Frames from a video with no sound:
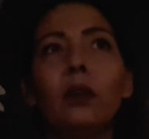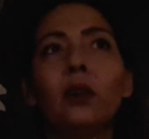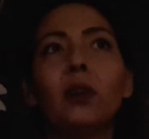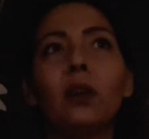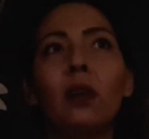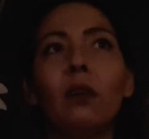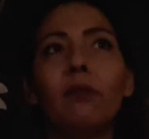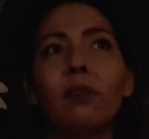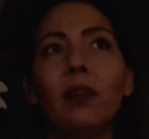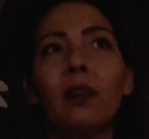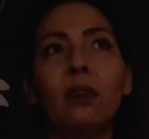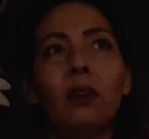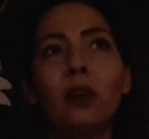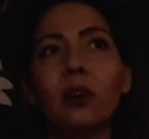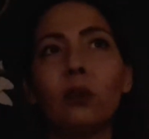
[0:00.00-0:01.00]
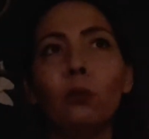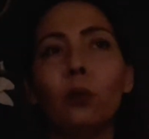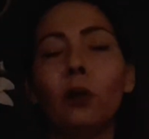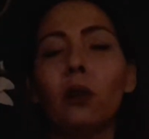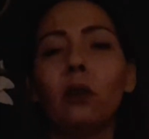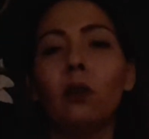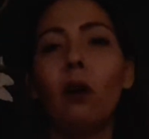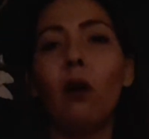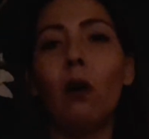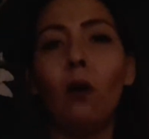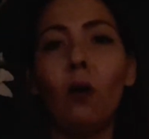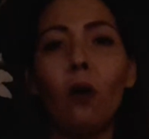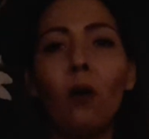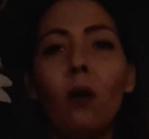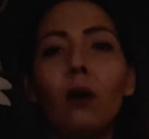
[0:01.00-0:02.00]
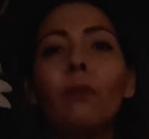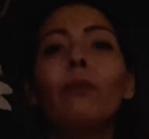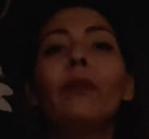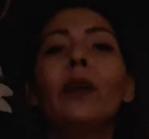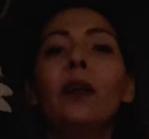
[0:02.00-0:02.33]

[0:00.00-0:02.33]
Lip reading: stuff that doesn't work, or